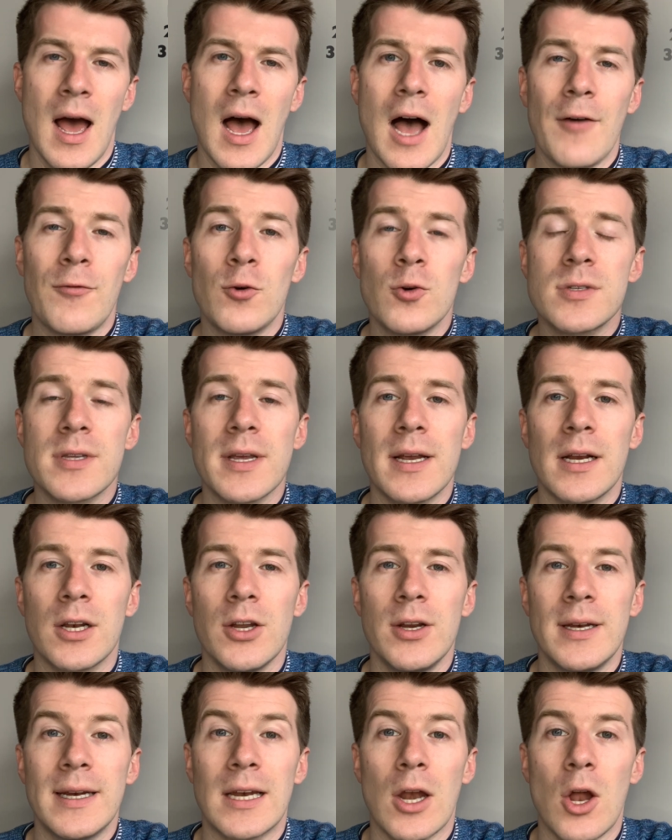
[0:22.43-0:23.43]
I've also
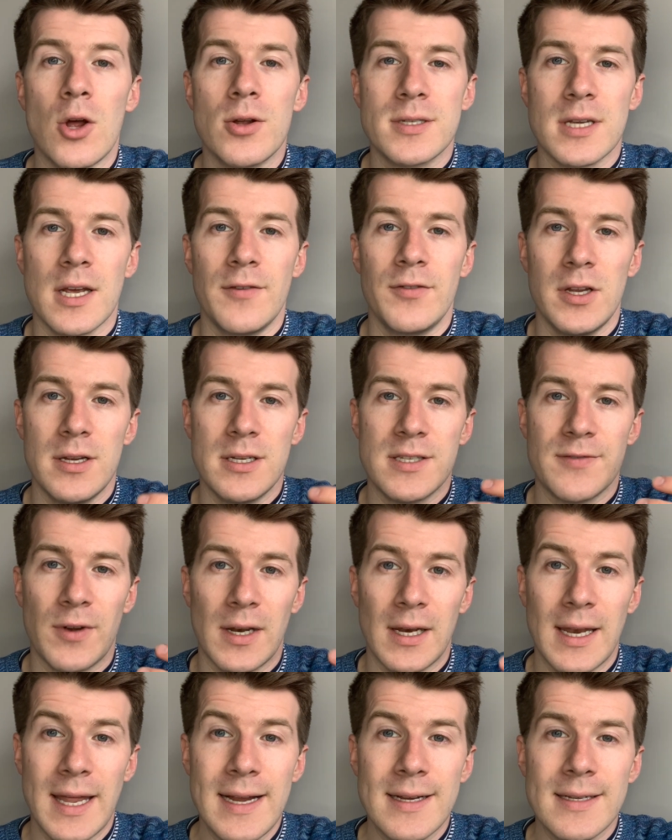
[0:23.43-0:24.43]
included lots of useful
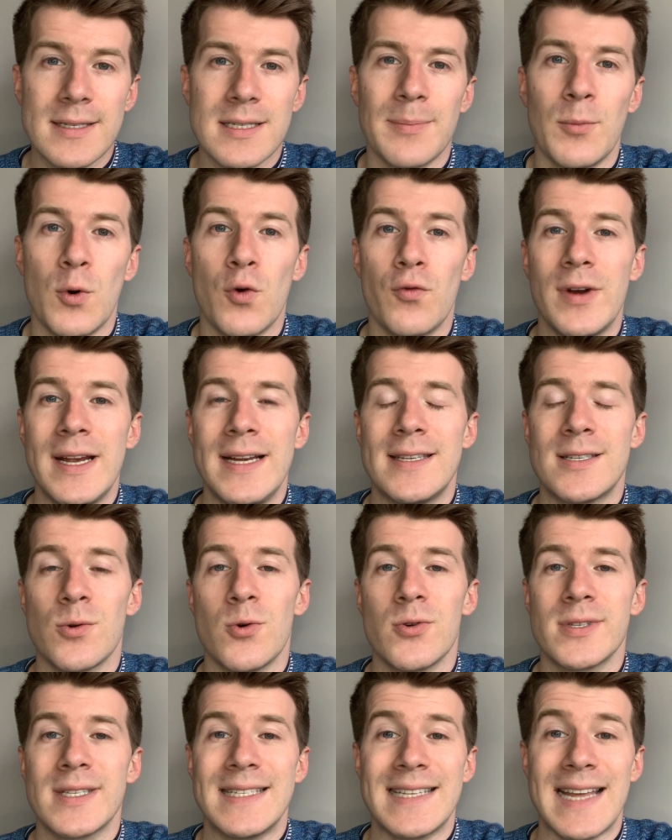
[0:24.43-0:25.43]
links to more
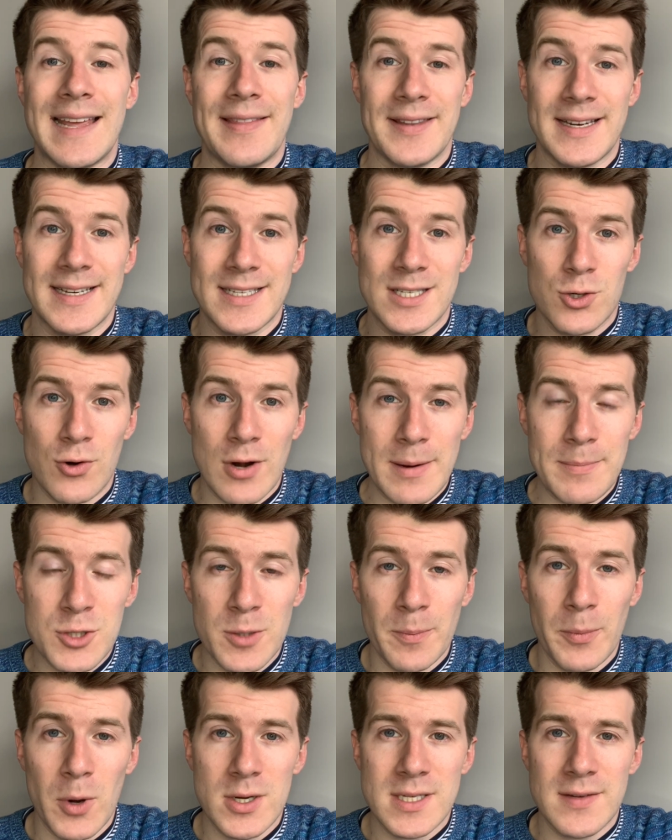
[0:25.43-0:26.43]
resources in the
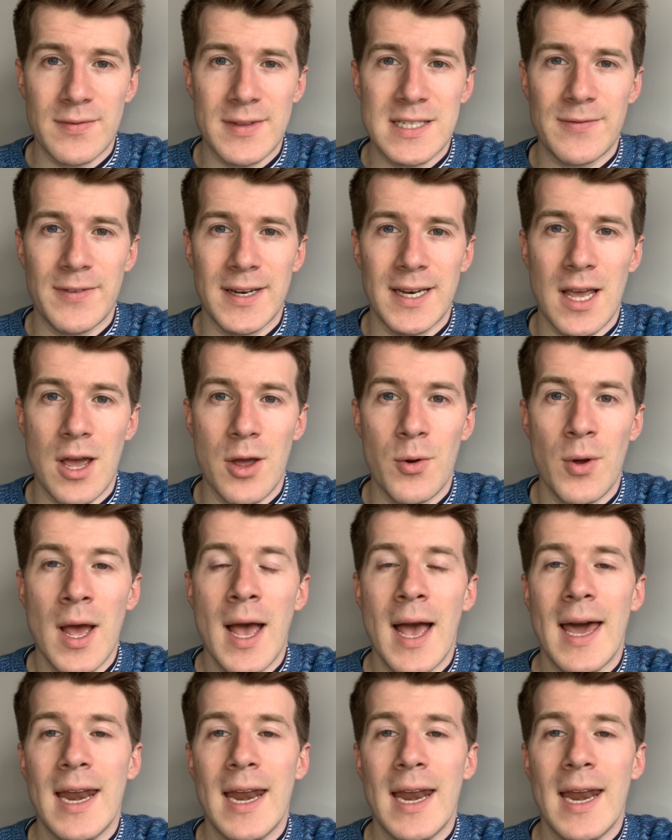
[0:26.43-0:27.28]
description box of this video,